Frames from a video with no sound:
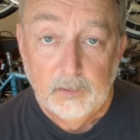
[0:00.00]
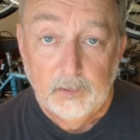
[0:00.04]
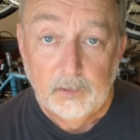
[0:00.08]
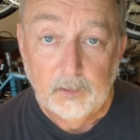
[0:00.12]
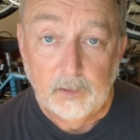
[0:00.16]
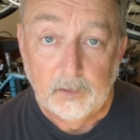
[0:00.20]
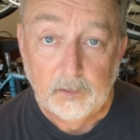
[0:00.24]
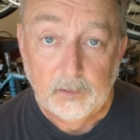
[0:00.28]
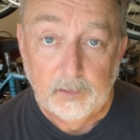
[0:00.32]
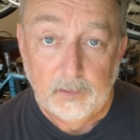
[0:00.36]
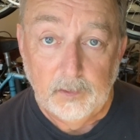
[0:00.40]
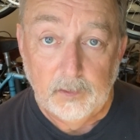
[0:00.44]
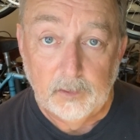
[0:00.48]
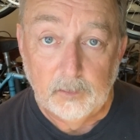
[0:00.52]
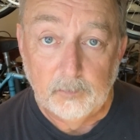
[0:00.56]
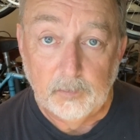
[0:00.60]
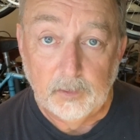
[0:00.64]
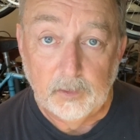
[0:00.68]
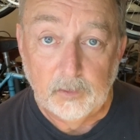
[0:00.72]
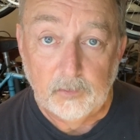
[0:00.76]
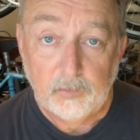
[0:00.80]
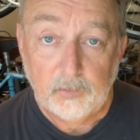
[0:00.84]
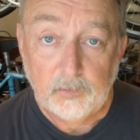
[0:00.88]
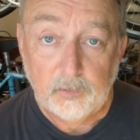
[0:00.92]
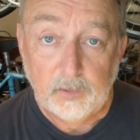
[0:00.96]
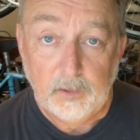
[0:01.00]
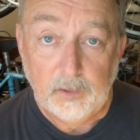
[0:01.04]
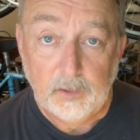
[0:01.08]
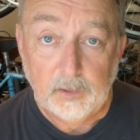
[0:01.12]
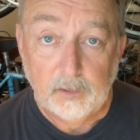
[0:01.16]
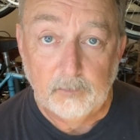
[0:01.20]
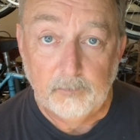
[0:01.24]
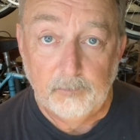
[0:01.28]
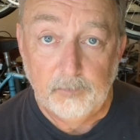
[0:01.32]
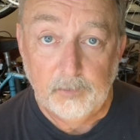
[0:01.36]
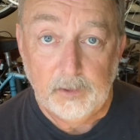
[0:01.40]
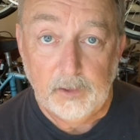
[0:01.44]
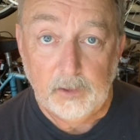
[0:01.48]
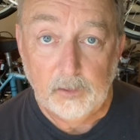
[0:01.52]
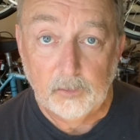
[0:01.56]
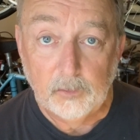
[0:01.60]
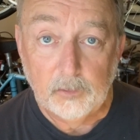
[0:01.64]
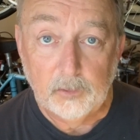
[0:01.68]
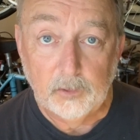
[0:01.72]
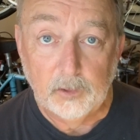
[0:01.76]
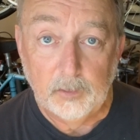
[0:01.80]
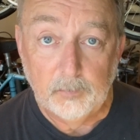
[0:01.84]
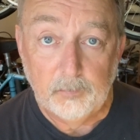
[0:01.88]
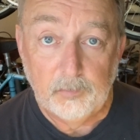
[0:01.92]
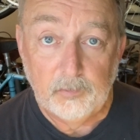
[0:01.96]
in amongst the video
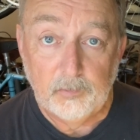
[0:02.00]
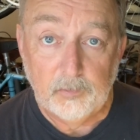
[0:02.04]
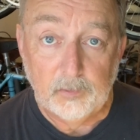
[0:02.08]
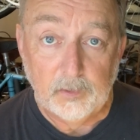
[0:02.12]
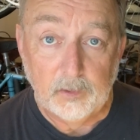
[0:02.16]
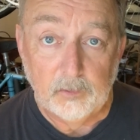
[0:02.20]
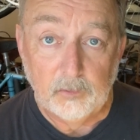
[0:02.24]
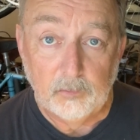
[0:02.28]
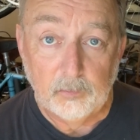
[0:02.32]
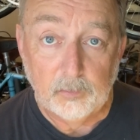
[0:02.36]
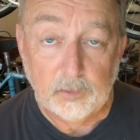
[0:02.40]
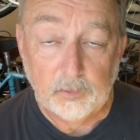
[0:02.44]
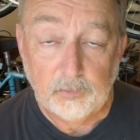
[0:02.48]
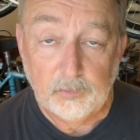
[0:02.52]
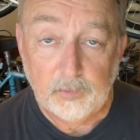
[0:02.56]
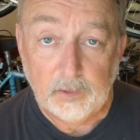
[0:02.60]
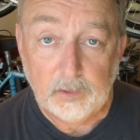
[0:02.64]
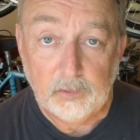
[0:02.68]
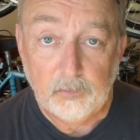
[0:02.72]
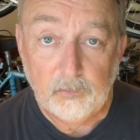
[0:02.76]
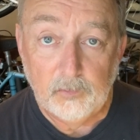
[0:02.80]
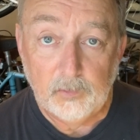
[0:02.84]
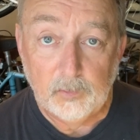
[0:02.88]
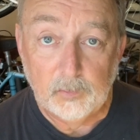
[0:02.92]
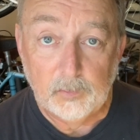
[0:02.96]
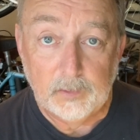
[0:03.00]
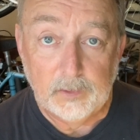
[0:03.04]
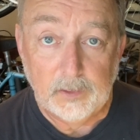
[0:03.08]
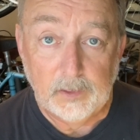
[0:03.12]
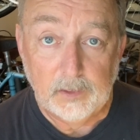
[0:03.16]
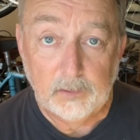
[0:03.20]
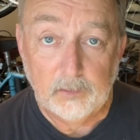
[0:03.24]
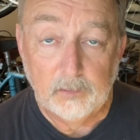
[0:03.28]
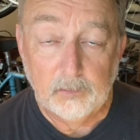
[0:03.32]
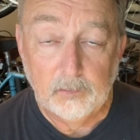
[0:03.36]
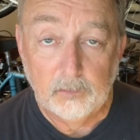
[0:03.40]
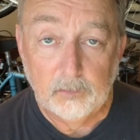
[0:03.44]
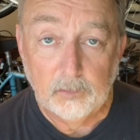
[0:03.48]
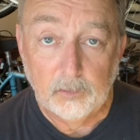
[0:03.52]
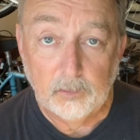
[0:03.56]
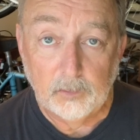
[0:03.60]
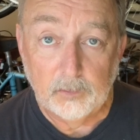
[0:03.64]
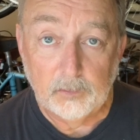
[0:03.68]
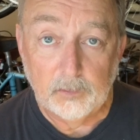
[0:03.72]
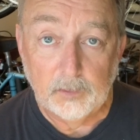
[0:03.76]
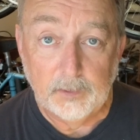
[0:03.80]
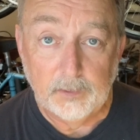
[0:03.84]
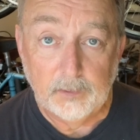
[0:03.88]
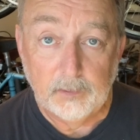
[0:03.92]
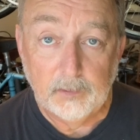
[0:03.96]
clips there as well, so you can see what that looked
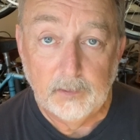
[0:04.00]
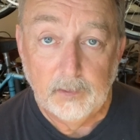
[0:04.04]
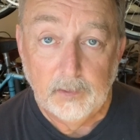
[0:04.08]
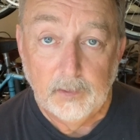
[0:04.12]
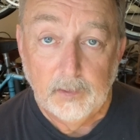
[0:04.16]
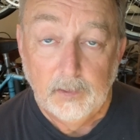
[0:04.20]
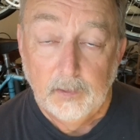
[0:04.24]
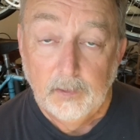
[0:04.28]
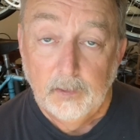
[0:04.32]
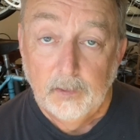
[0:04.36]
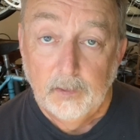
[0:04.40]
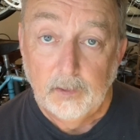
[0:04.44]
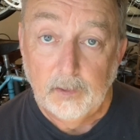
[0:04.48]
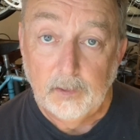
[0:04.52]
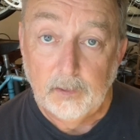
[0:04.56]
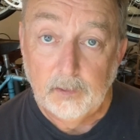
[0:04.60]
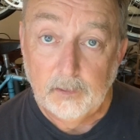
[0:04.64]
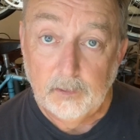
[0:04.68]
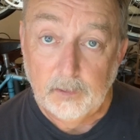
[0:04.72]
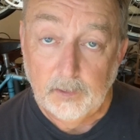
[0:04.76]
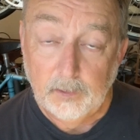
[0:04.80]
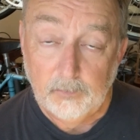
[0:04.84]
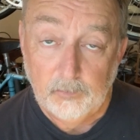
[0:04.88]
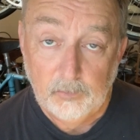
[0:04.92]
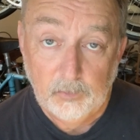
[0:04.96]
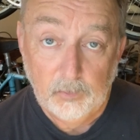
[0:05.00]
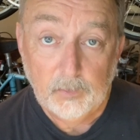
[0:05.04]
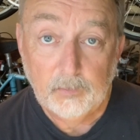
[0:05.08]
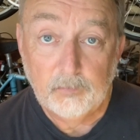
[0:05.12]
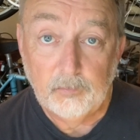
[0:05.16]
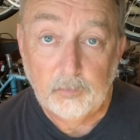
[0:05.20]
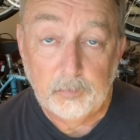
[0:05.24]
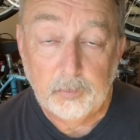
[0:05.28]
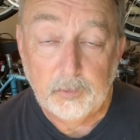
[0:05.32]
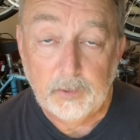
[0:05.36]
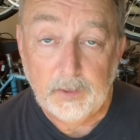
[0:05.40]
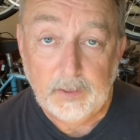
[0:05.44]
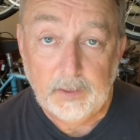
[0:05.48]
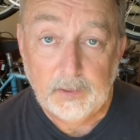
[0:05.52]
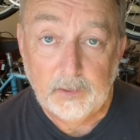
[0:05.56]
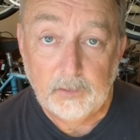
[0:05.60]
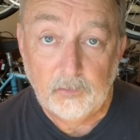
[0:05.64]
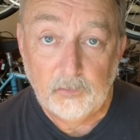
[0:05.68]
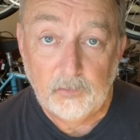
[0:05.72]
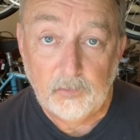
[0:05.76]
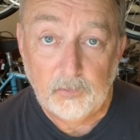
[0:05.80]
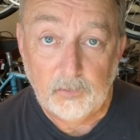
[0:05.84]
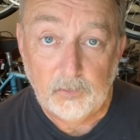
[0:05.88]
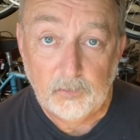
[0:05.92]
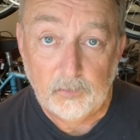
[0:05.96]
like. I do have a plan
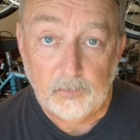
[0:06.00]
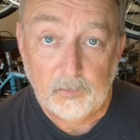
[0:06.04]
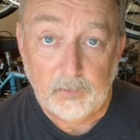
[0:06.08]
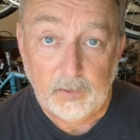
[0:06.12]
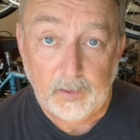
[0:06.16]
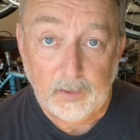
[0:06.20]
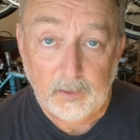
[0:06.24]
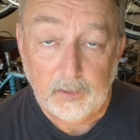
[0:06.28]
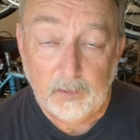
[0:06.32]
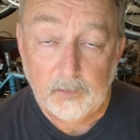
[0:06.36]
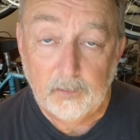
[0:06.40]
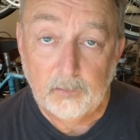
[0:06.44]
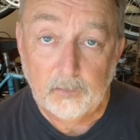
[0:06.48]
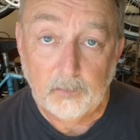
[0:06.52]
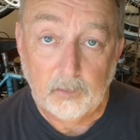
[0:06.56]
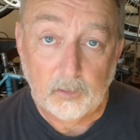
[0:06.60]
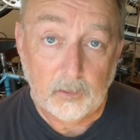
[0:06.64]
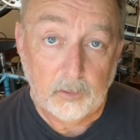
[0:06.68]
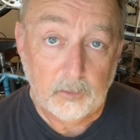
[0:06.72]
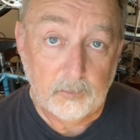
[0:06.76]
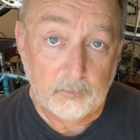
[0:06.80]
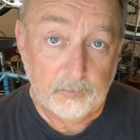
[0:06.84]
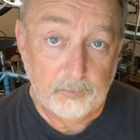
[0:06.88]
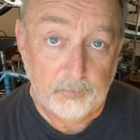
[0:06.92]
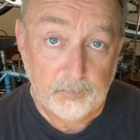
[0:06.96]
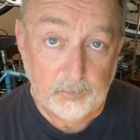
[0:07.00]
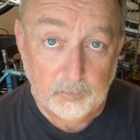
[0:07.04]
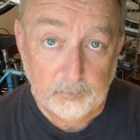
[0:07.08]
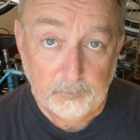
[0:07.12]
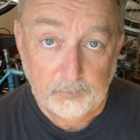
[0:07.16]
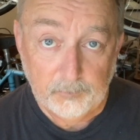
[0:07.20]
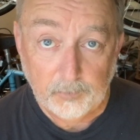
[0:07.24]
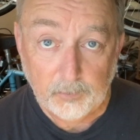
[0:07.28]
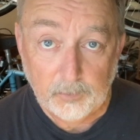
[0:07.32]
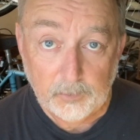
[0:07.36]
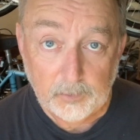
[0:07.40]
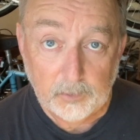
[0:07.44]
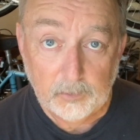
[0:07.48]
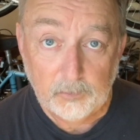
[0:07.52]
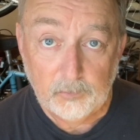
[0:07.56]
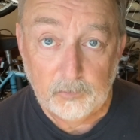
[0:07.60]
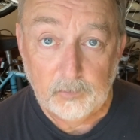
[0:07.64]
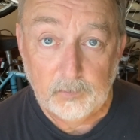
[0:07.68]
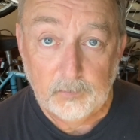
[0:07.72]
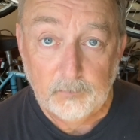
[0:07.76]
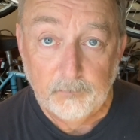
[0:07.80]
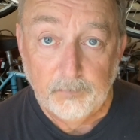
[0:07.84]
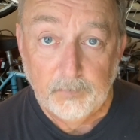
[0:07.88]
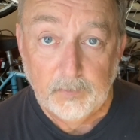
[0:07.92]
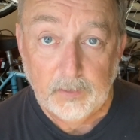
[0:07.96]
to take all film photos
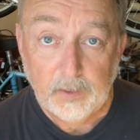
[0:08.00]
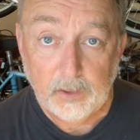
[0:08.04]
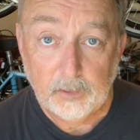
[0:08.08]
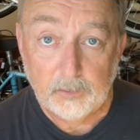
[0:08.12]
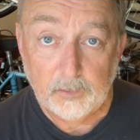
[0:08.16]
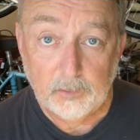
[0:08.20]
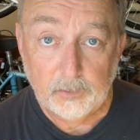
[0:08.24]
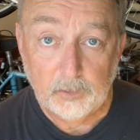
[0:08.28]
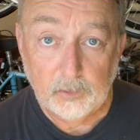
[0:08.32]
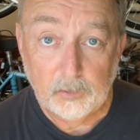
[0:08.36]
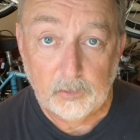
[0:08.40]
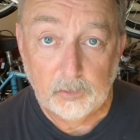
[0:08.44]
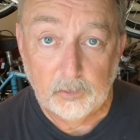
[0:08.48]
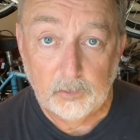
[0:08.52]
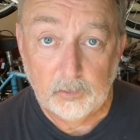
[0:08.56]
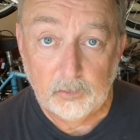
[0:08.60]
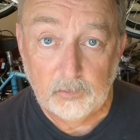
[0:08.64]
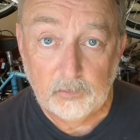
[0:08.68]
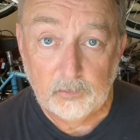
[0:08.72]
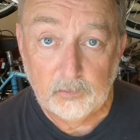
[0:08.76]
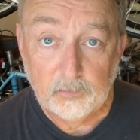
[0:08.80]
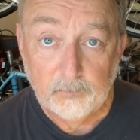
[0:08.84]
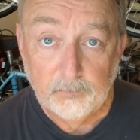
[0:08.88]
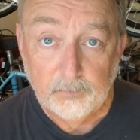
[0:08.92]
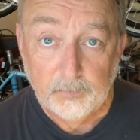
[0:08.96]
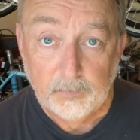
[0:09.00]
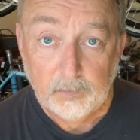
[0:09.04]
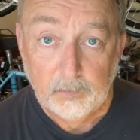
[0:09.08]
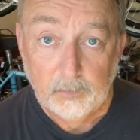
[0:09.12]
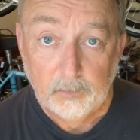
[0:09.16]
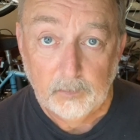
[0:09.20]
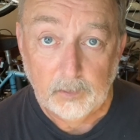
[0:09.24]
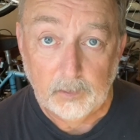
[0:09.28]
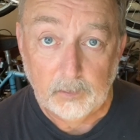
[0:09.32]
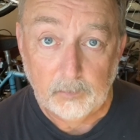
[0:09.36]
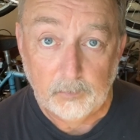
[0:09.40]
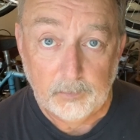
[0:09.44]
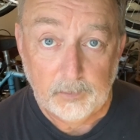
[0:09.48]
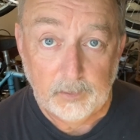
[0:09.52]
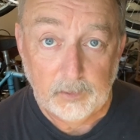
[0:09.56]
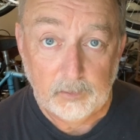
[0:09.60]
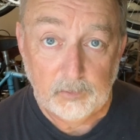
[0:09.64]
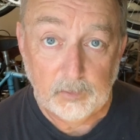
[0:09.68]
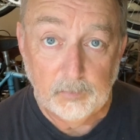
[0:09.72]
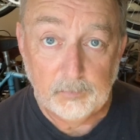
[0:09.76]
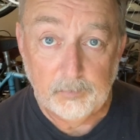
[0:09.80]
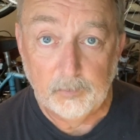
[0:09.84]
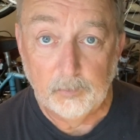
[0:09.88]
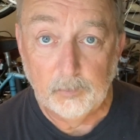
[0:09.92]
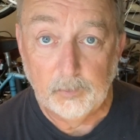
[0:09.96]
out on the course, with the exception of
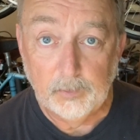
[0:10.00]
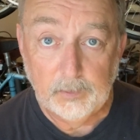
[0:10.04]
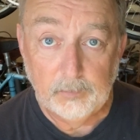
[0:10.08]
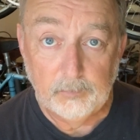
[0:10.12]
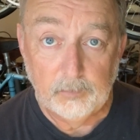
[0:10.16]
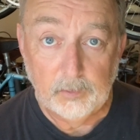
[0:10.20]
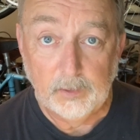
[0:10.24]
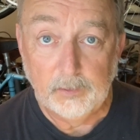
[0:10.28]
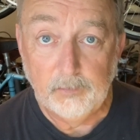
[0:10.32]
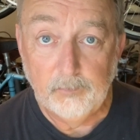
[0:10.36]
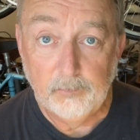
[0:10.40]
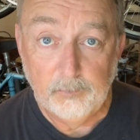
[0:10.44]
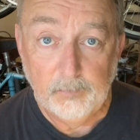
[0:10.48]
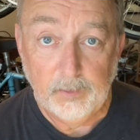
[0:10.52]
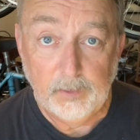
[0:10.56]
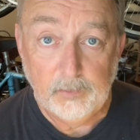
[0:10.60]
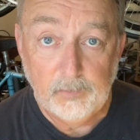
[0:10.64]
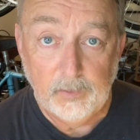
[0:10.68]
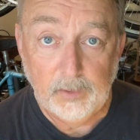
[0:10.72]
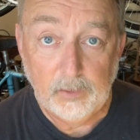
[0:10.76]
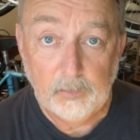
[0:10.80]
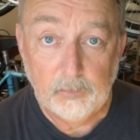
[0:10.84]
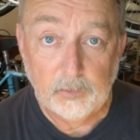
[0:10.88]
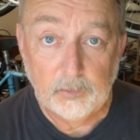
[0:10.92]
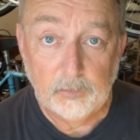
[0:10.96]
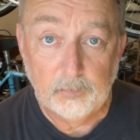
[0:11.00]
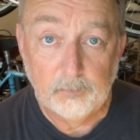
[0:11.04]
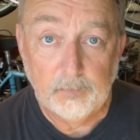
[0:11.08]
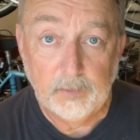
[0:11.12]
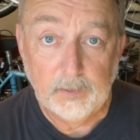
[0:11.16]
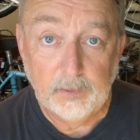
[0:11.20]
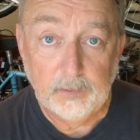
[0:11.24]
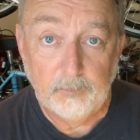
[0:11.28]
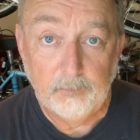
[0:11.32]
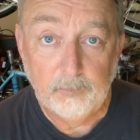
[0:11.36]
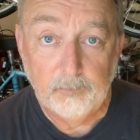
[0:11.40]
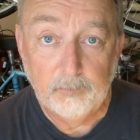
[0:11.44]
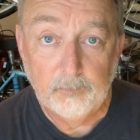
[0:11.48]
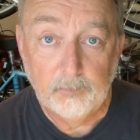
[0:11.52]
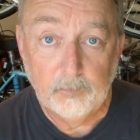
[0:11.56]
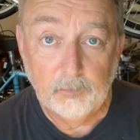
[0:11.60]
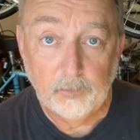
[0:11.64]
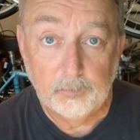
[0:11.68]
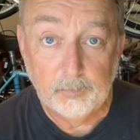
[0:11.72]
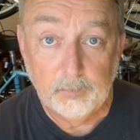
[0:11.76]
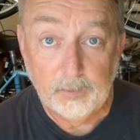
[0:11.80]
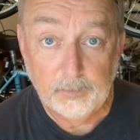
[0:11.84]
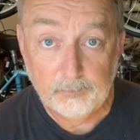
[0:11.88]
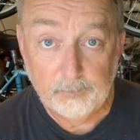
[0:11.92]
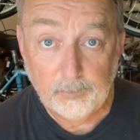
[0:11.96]
whatever I may take with my
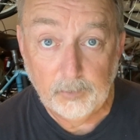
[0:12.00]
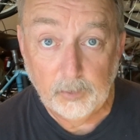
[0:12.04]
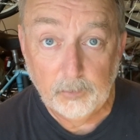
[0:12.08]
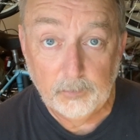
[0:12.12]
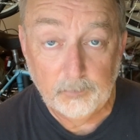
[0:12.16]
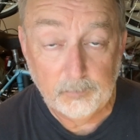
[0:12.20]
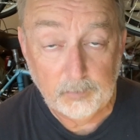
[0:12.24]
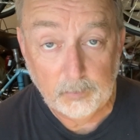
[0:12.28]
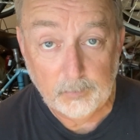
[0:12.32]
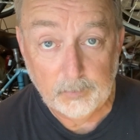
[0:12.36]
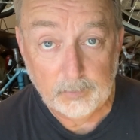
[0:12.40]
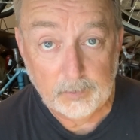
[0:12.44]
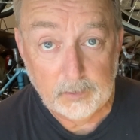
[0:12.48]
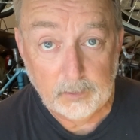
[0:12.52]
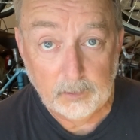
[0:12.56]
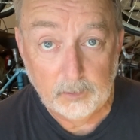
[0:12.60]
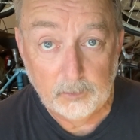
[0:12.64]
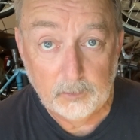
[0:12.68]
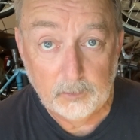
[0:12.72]
phone if I want color.